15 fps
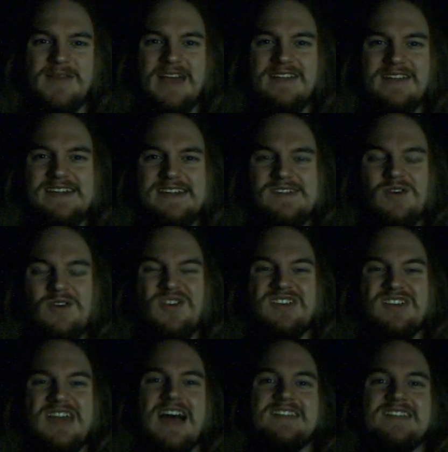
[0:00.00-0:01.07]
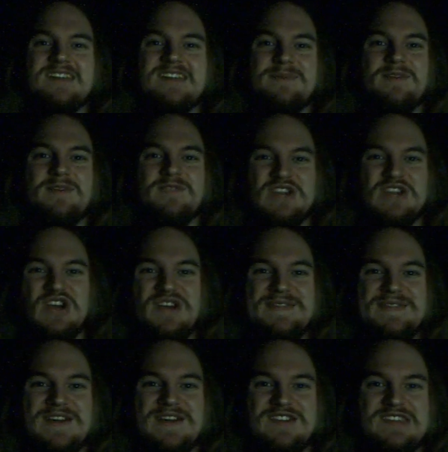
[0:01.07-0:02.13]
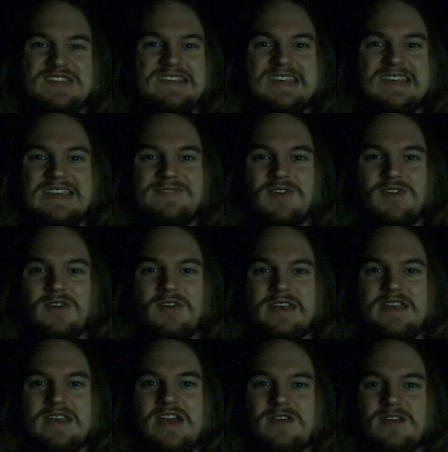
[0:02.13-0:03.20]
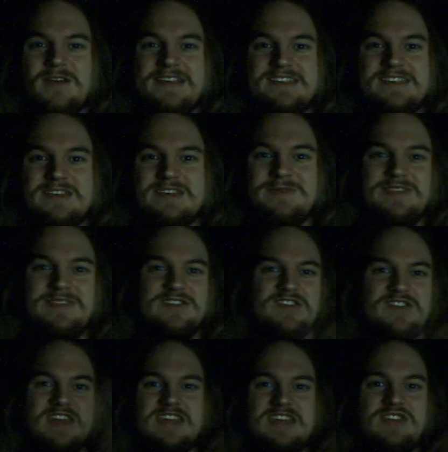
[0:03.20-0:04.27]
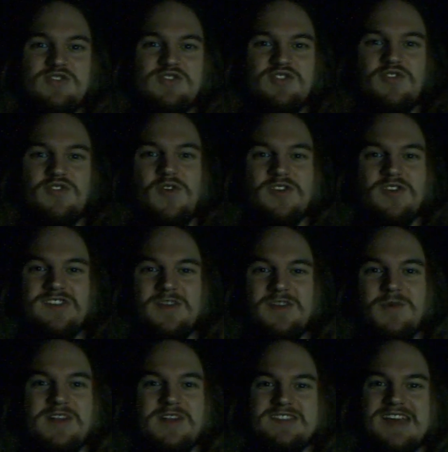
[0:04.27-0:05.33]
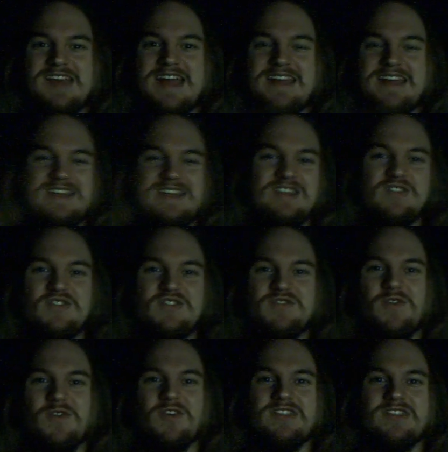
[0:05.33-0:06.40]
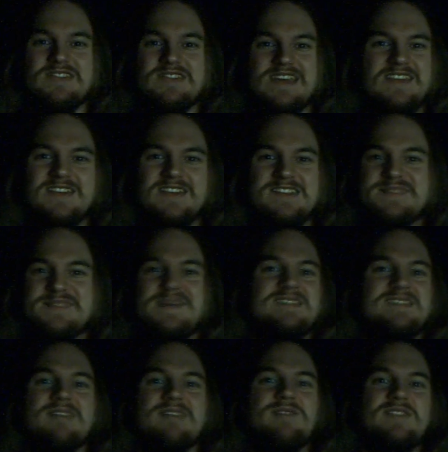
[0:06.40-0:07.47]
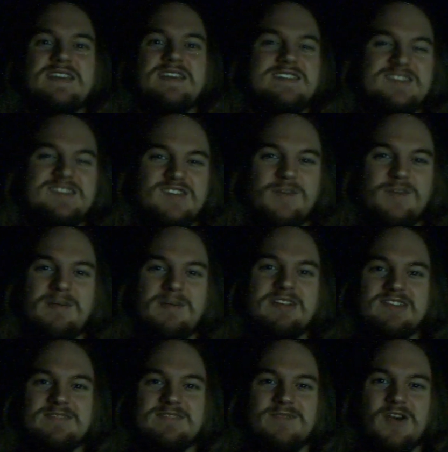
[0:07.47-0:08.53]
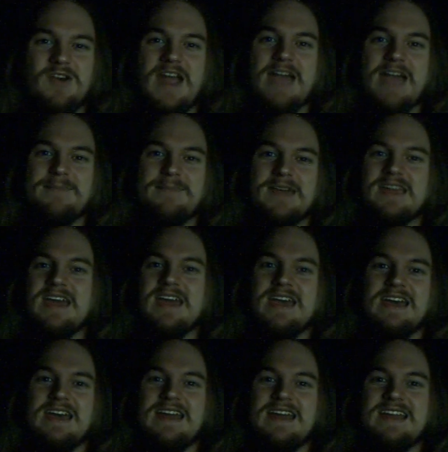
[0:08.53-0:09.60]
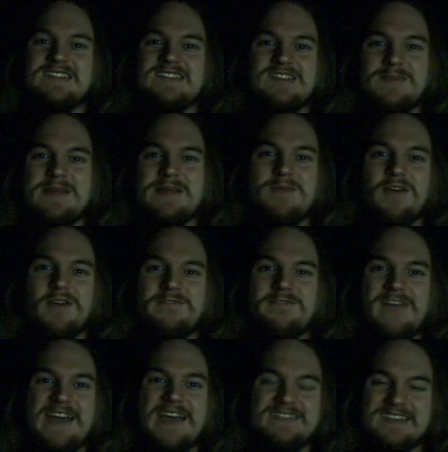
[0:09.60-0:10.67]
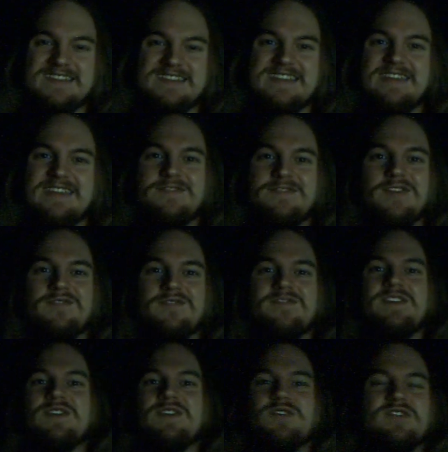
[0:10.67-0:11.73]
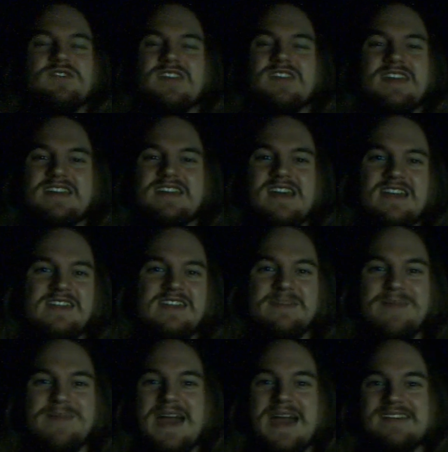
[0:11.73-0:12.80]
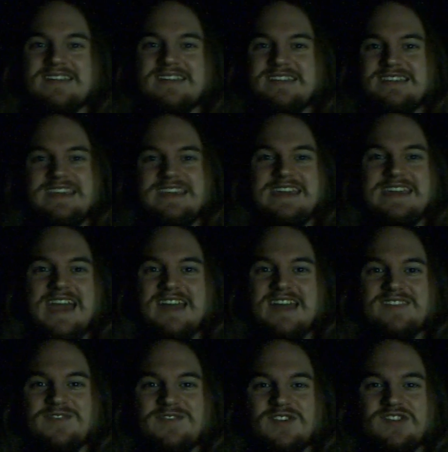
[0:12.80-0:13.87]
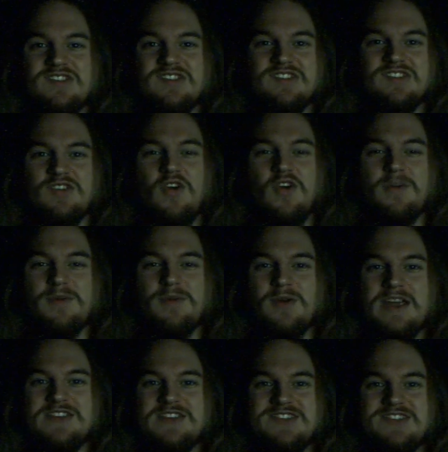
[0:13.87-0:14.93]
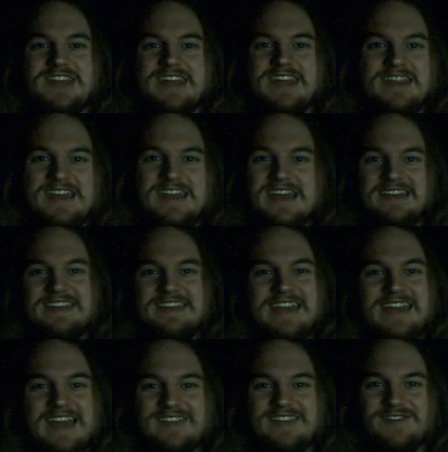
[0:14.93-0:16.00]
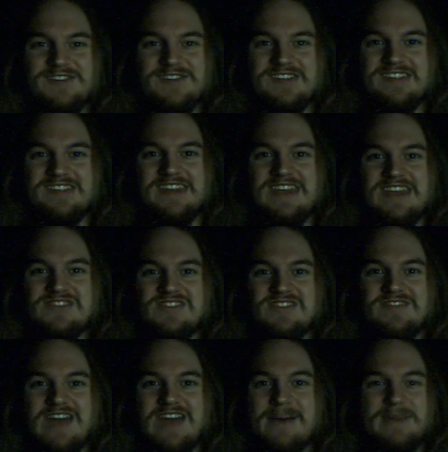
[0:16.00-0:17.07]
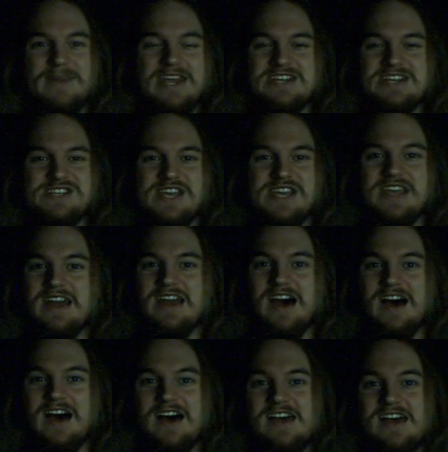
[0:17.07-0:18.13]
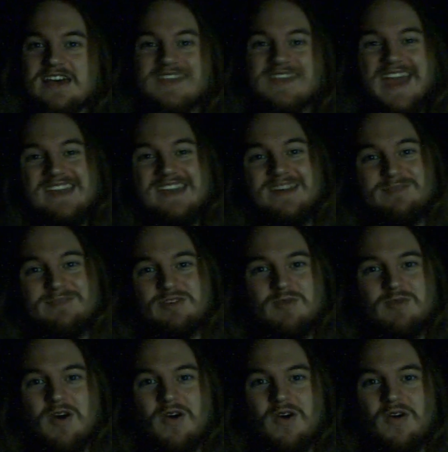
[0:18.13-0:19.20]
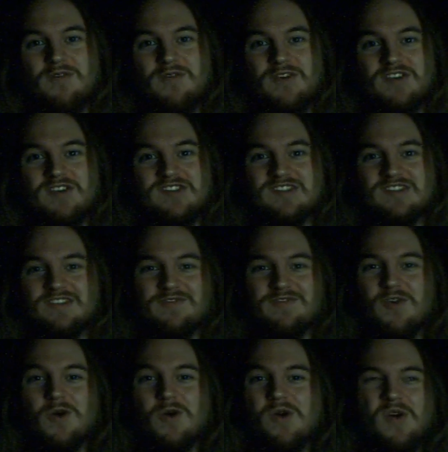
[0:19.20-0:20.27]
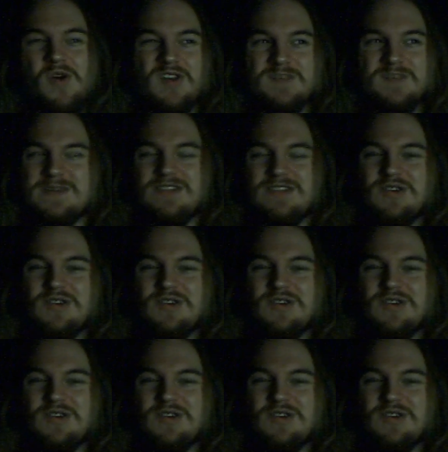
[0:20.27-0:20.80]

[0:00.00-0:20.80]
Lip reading: I like the whole concept of good versus evil in wrestling when there's a huge force on one side and a huge force on the other. It just makes everything so much more epic. It adds so many more facets to different feuds. Like, think back to DX versus the Corporation, DX versus the Nation of Domination, the NWO versus the Four Horsemen.